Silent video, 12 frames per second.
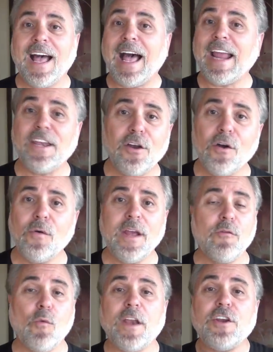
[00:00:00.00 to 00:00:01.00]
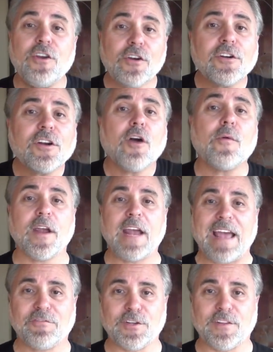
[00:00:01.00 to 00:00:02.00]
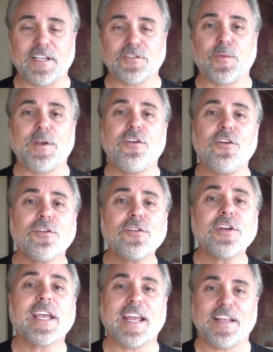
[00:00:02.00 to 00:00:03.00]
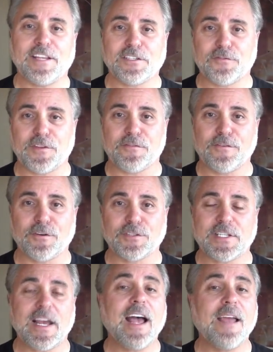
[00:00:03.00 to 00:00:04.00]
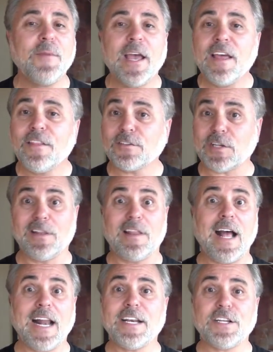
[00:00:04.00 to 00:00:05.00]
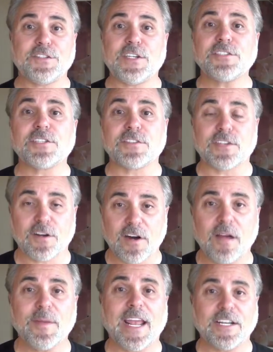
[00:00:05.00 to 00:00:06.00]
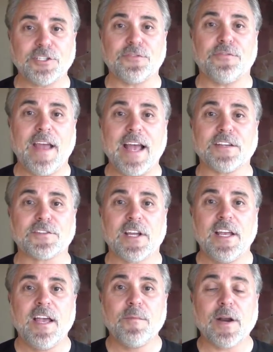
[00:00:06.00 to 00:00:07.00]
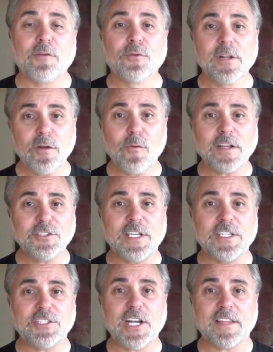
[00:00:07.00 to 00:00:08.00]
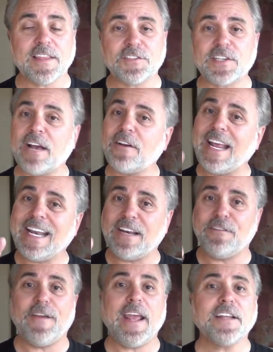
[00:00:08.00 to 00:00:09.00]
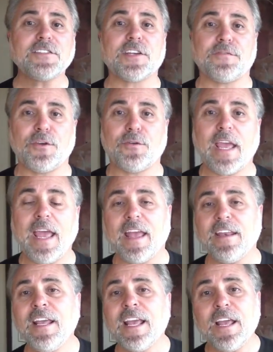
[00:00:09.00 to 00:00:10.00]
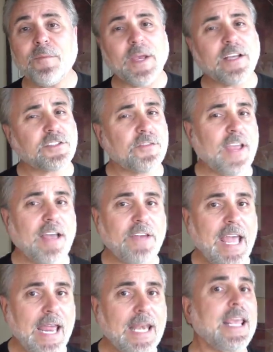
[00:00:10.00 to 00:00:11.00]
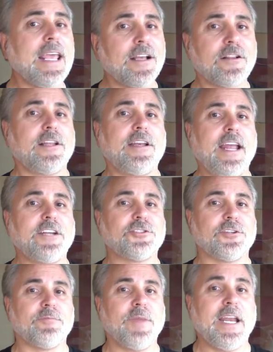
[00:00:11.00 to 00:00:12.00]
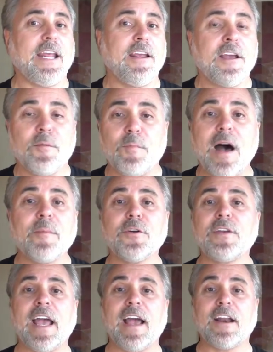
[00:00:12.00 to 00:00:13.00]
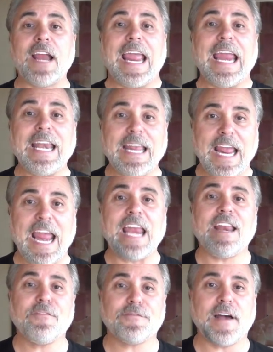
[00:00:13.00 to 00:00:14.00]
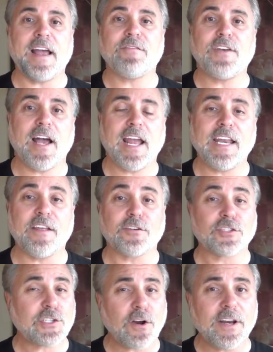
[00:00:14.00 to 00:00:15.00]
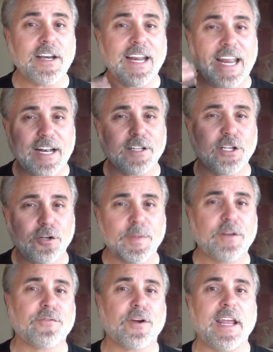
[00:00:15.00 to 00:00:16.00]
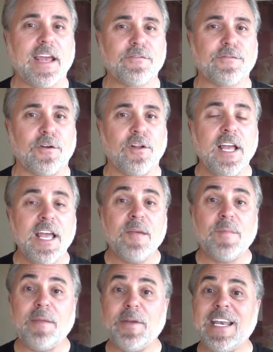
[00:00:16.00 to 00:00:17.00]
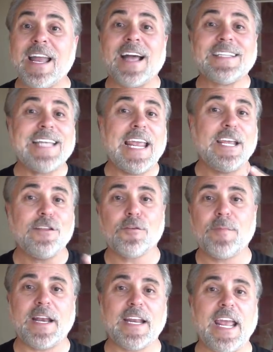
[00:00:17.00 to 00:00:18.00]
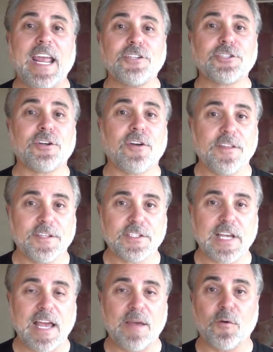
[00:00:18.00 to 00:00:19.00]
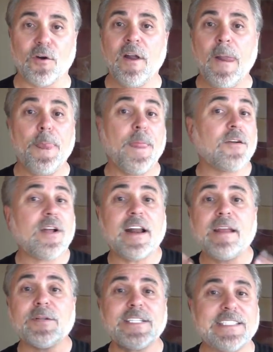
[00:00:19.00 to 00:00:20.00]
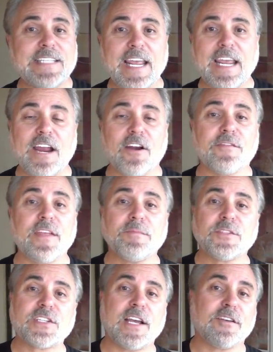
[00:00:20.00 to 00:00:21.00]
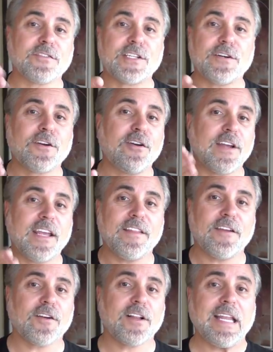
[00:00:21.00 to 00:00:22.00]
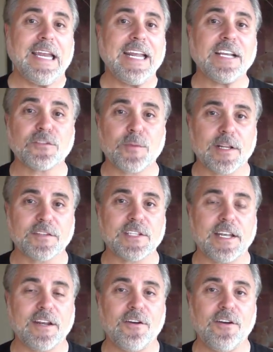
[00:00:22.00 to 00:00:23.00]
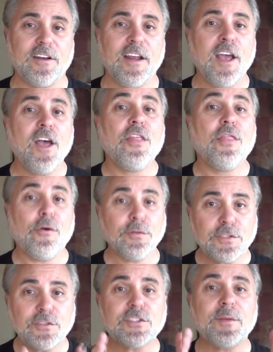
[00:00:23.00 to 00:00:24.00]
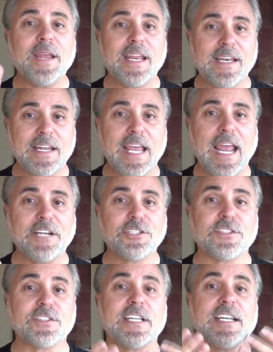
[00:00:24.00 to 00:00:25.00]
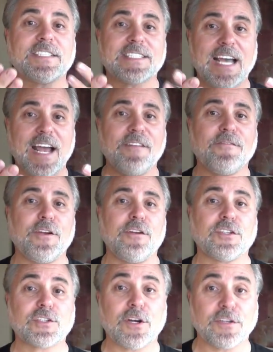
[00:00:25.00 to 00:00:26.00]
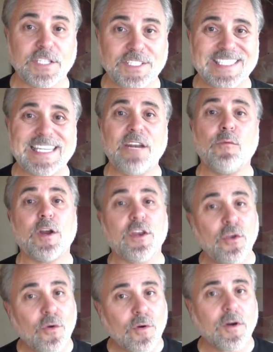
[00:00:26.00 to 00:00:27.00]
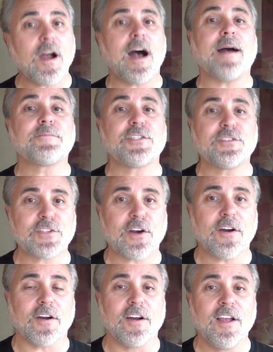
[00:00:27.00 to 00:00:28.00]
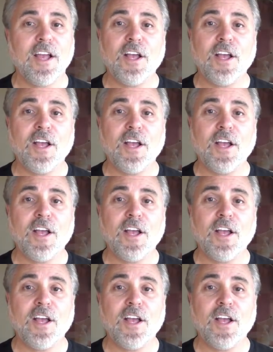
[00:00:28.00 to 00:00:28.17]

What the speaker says: I know when you're going after this, when you're looking at this for the first time, there's a lot of decisions that are coming at you fast. But I really want you to check this out in advance if you can, because if you have any inclination, meaning mom or dad are 80, 85, 90, they're starting to get a little bit forgetful, maybe not taking their medication all the time, or they're not able to take care of themselves, they're cooking, they're cleaning as well as they could, those are some indications that it's time for you to start to see what your options are.